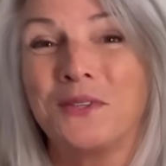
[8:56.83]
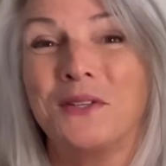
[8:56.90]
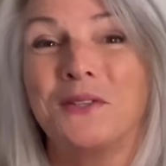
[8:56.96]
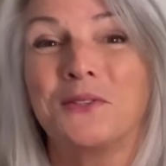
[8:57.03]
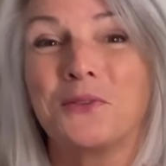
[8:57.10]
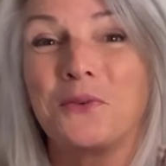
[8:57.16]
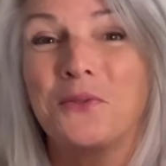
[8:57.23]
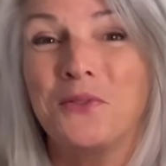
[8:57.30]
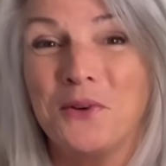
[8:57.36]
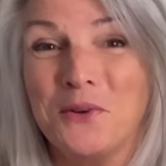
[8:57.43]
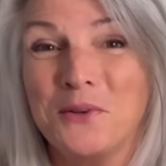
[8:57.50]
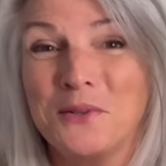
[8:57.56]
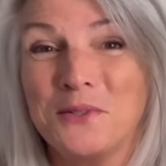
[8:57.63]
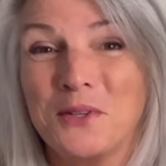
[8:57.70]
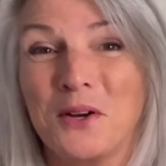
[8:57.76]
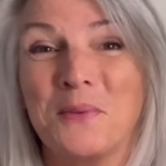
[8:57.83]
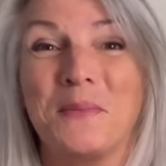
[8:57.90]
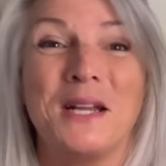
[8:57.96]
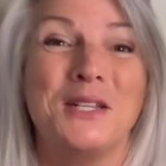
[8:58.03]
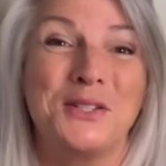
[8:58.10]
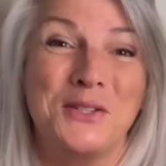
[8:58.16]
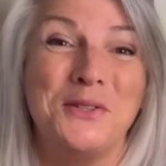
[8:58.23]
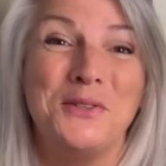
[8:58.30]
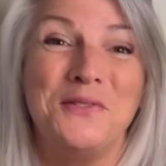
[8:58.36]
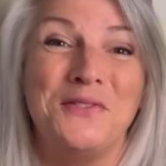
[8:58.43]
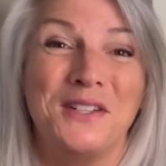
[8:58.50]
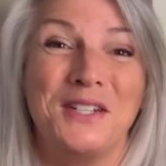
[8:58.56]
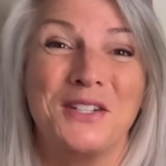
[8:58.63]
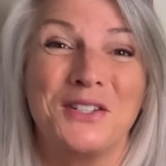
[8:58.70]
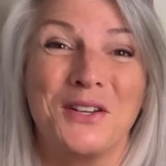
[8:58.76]
So those are my 2
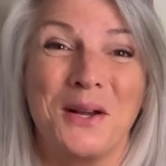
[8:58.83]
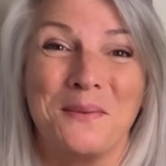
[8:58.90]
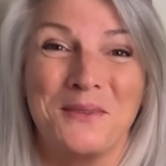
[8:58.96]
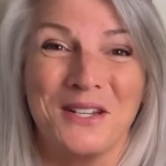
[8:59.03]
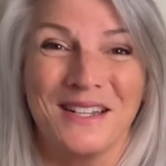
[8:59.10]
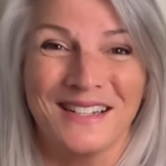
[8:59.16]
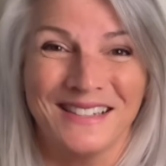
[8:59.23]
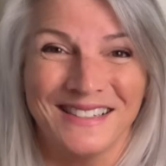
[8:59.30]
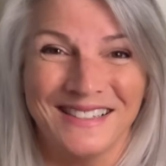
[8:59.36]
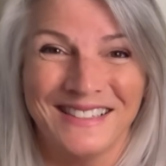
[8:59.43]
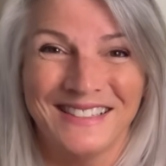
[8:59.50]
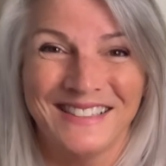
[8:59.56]
finished objects.